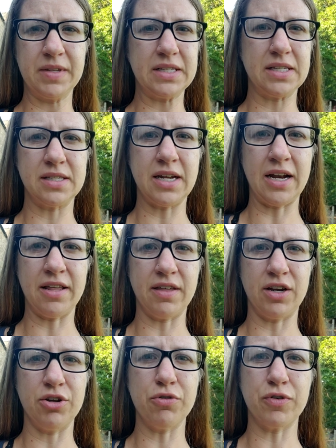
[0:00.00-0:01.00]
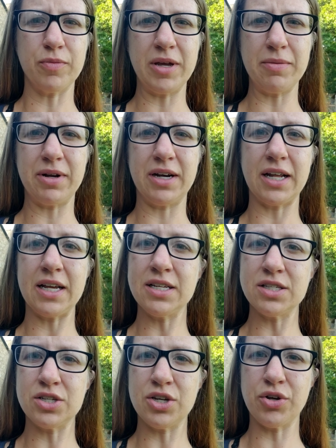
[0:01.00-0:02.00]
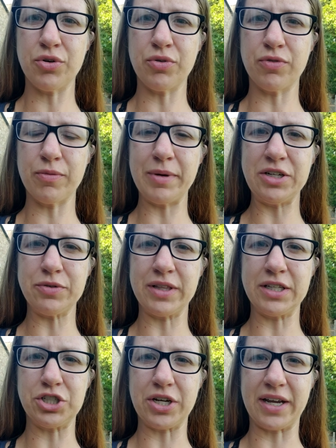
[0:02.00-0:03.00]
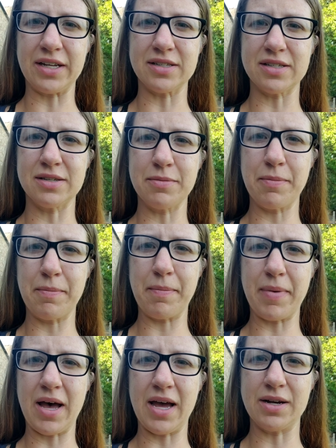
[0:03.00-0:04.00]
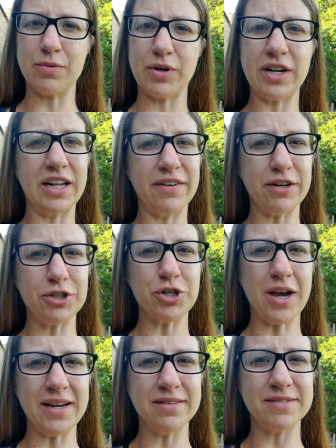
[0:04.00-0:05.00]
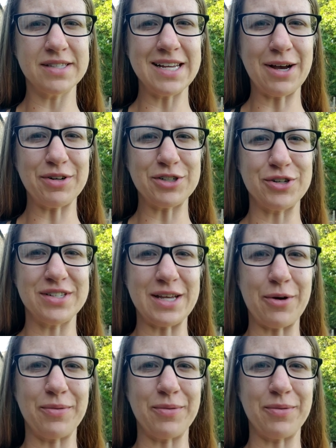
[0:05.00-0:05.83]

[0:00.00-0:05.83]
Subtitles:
this isn't anything new for me, but it is new for me doing the chickens. But we're gonna give it a try and see how it turns